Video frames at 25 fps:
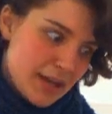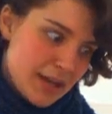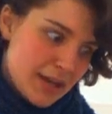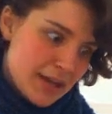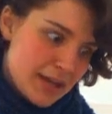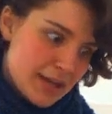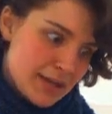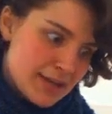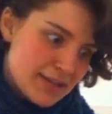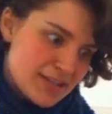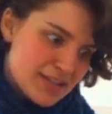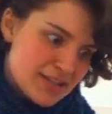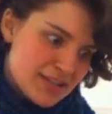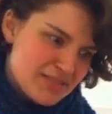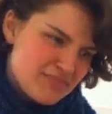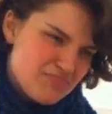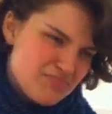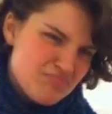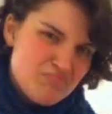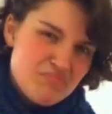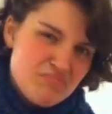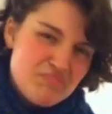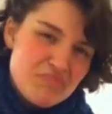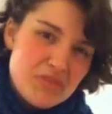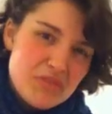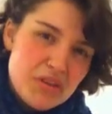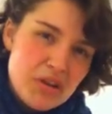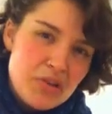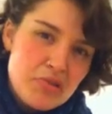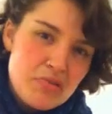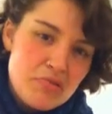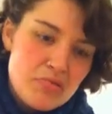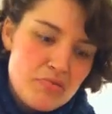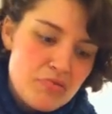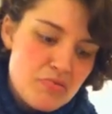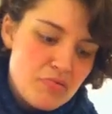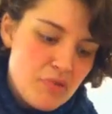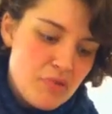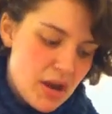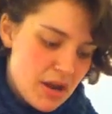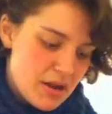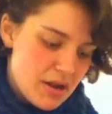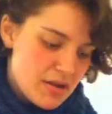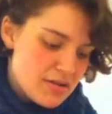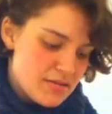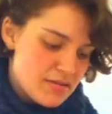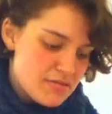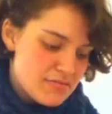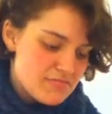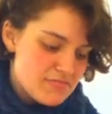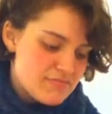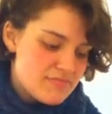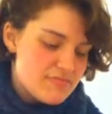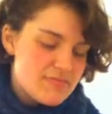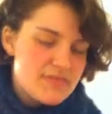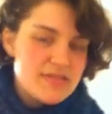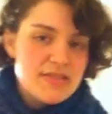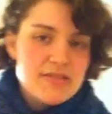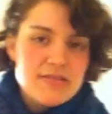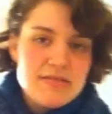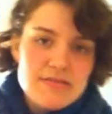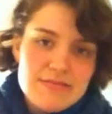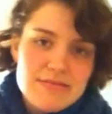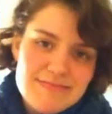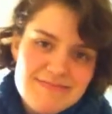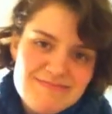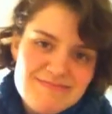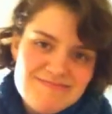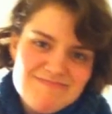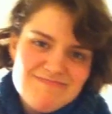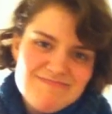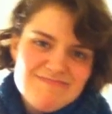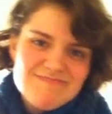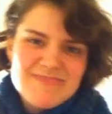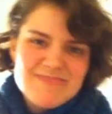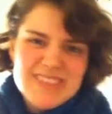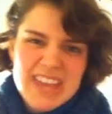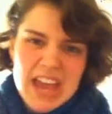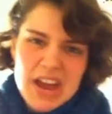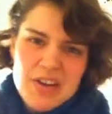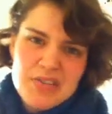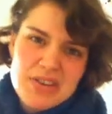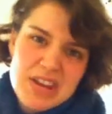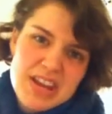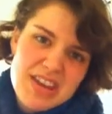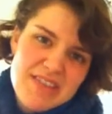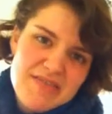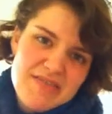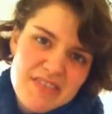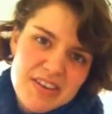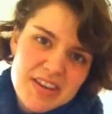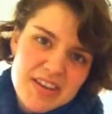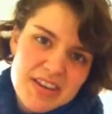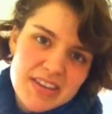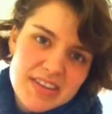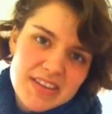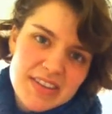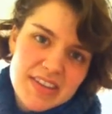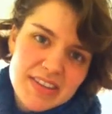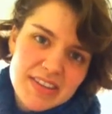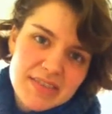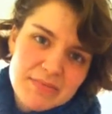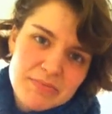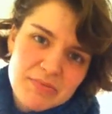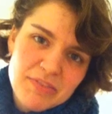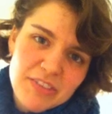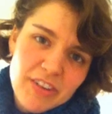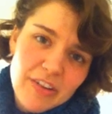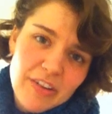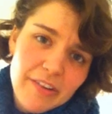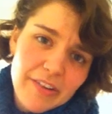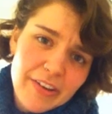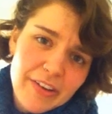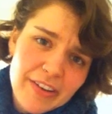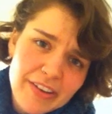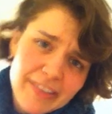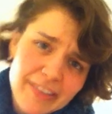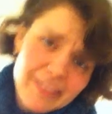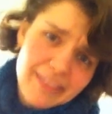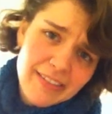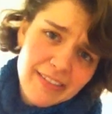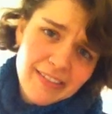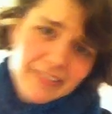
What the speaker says: And too downy for this vlog.